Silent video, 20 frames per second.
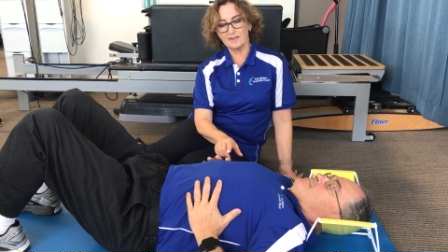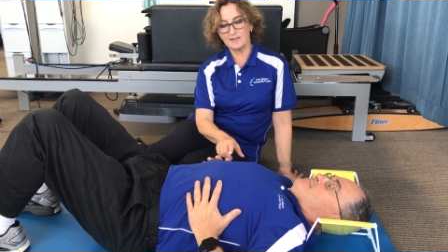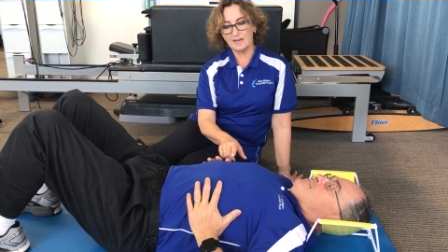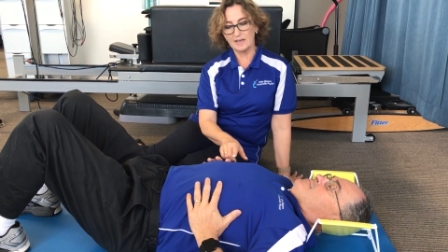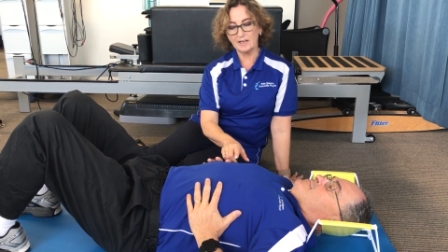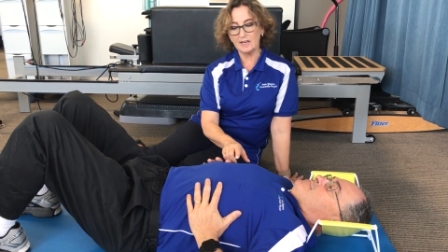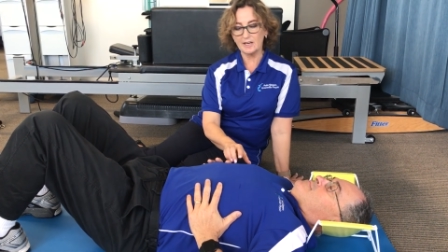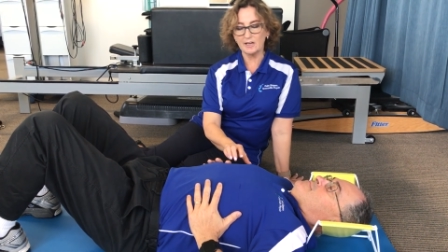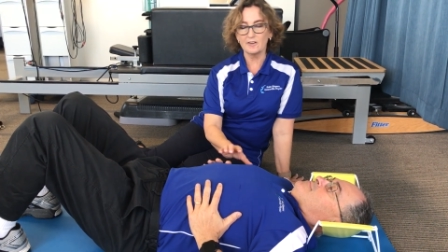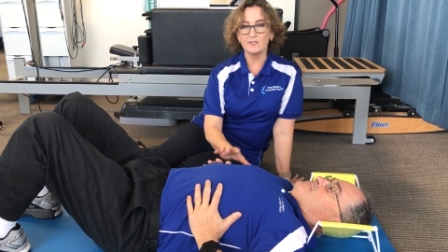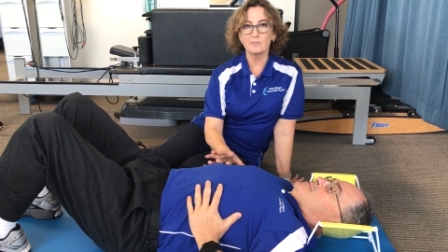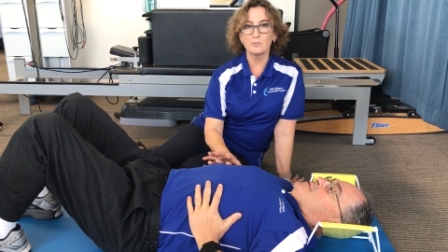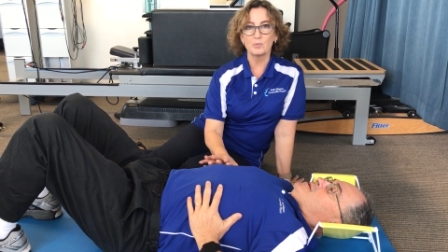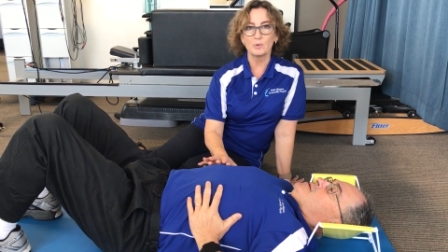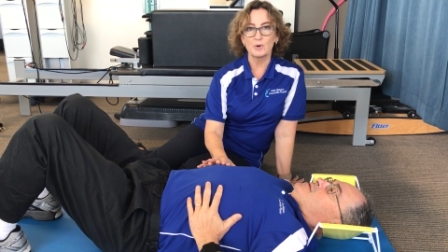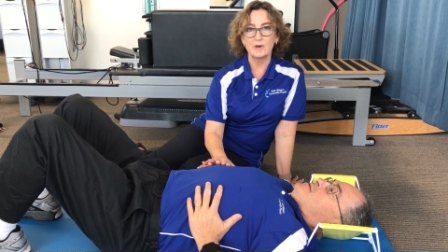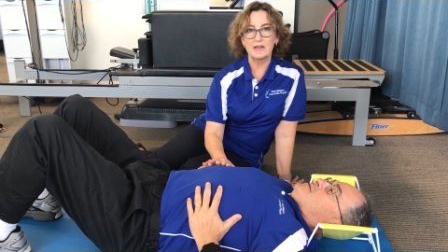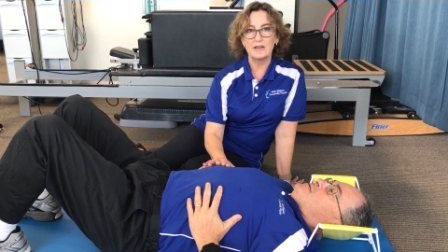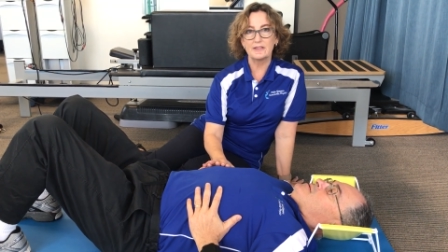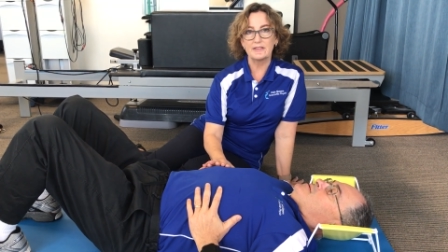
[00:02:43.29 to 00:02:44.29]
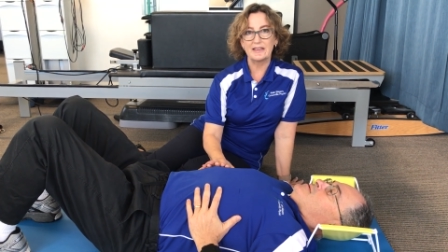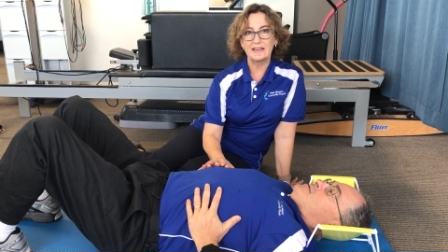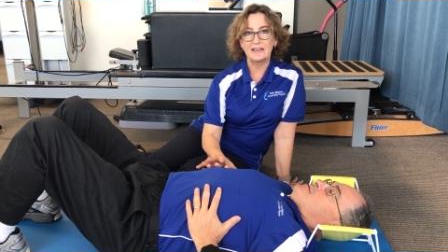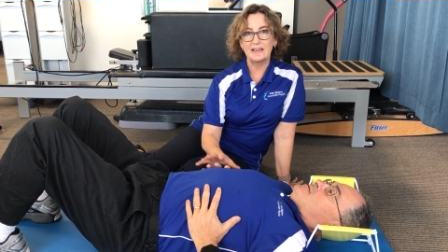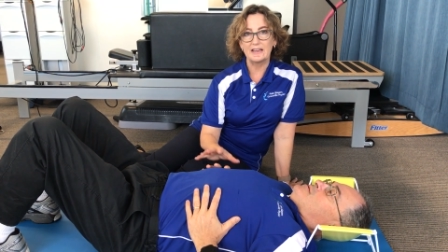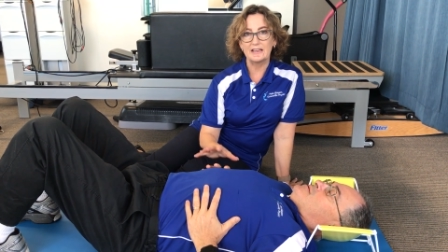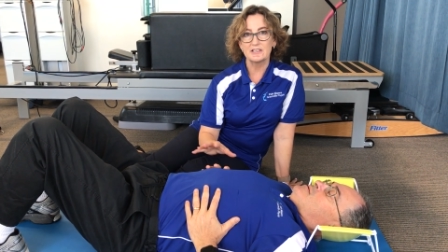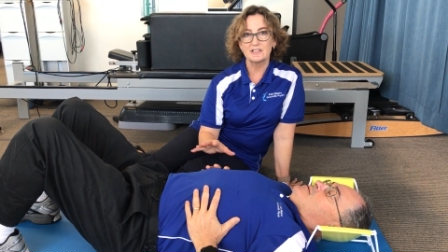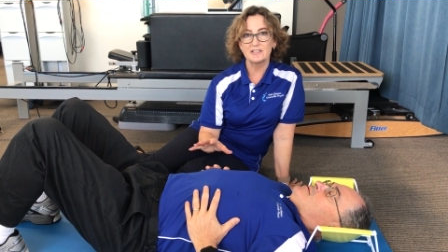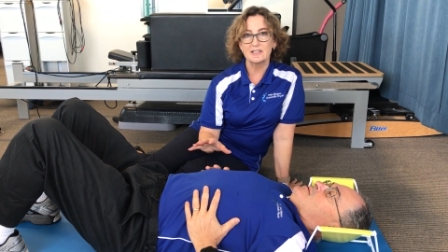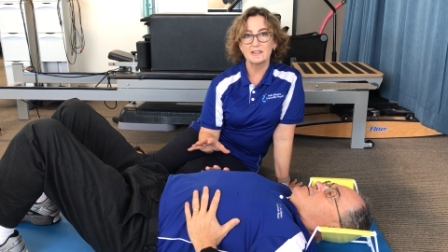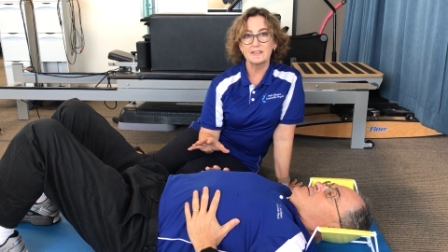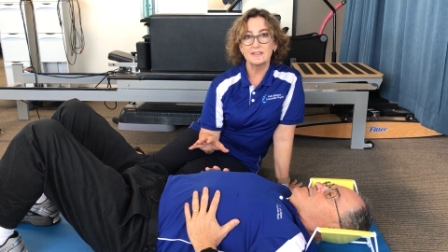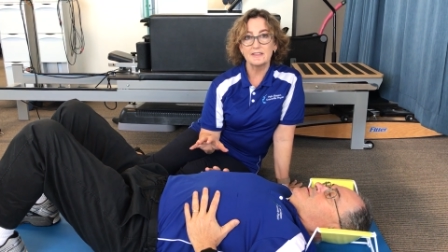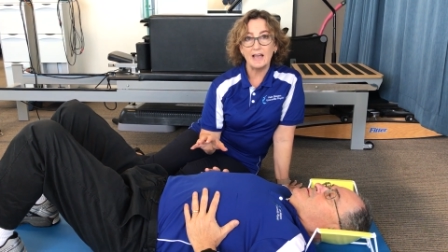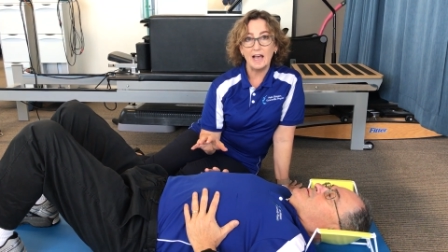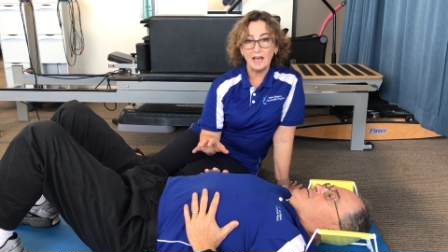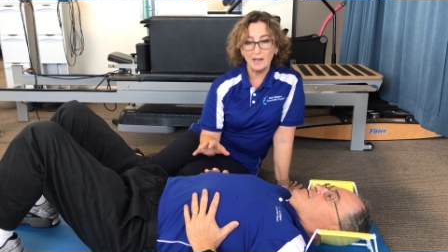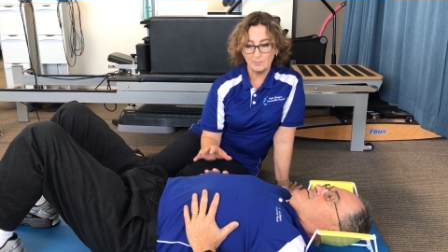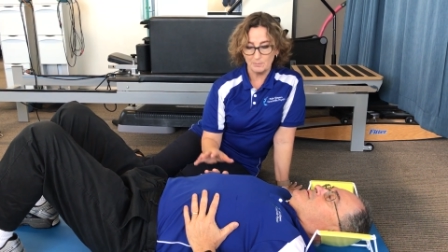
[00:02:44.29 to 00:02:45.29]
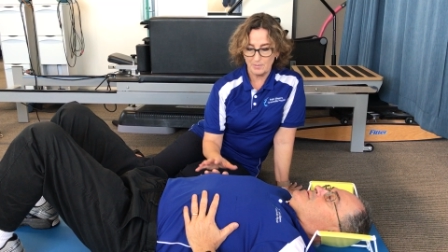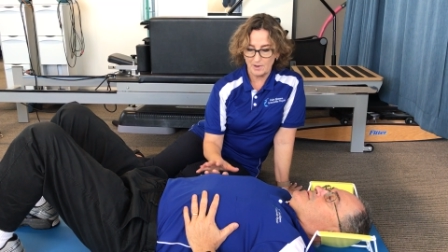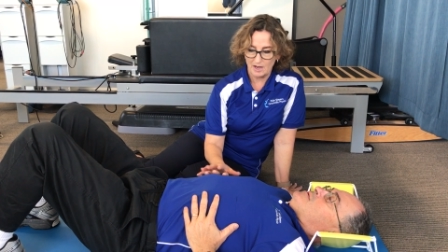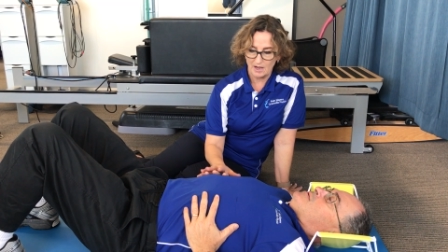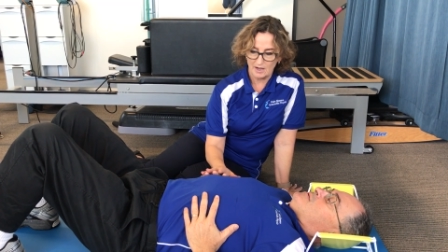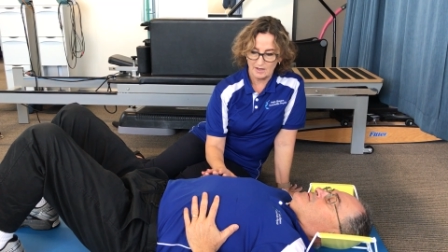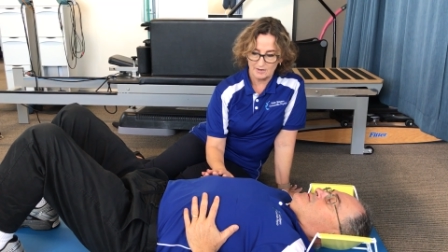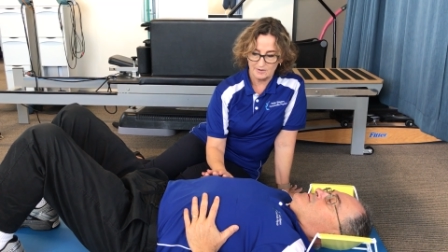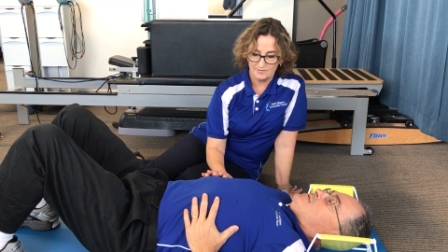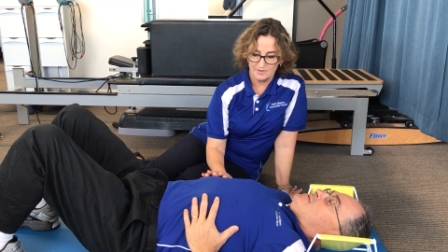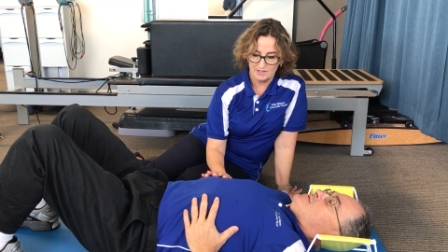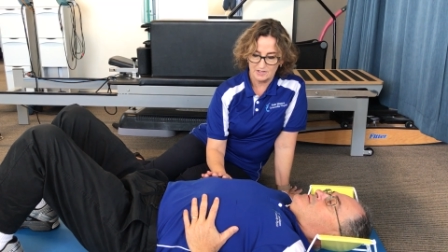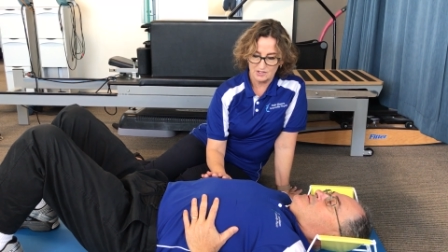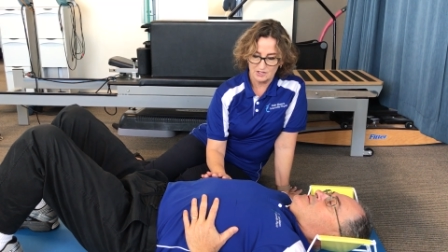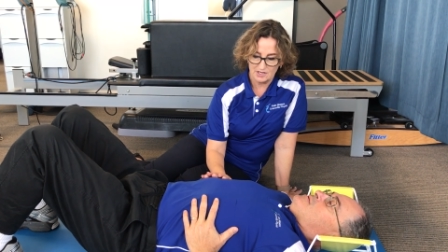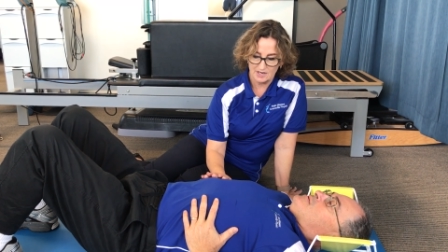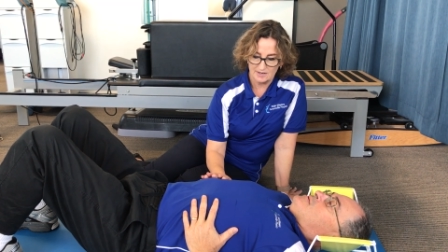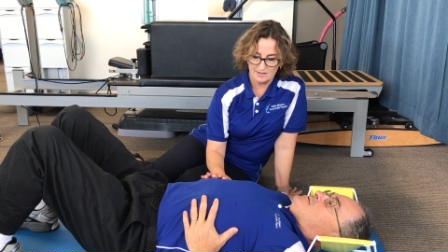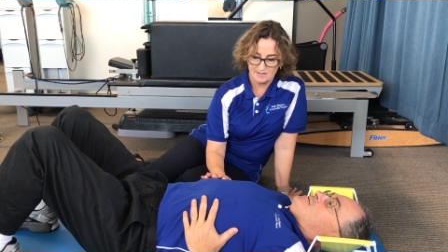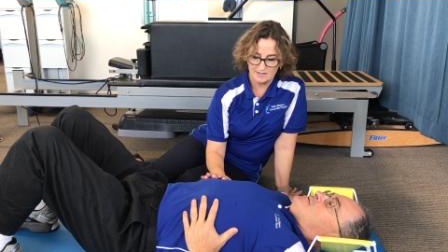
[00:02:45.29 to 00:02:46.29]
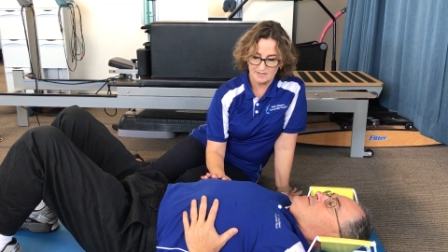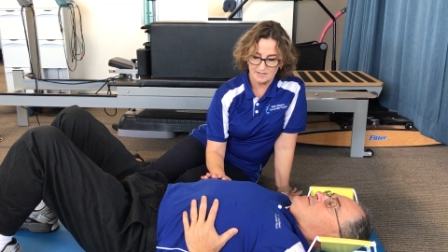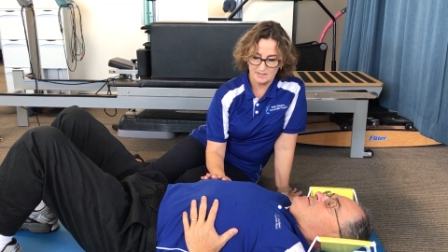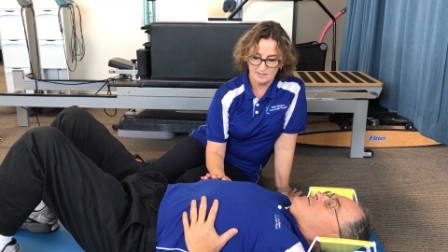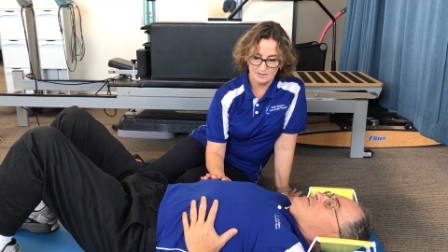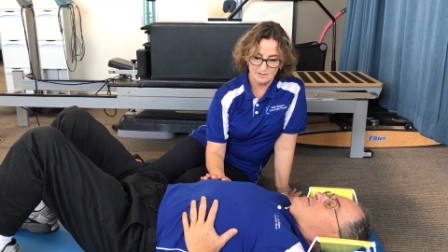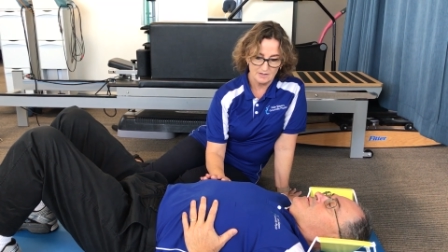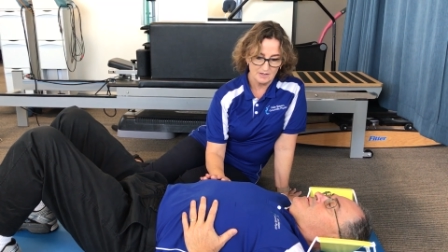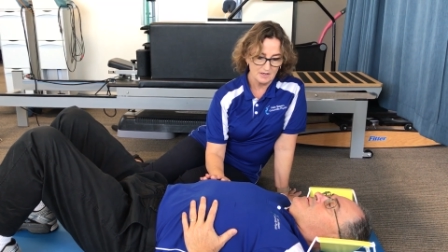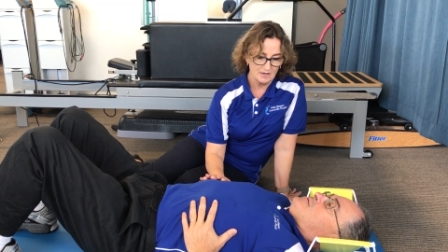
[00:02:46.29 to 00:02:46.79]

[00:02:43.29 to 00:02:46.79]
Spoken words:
thinking of breathing into that part of the chest.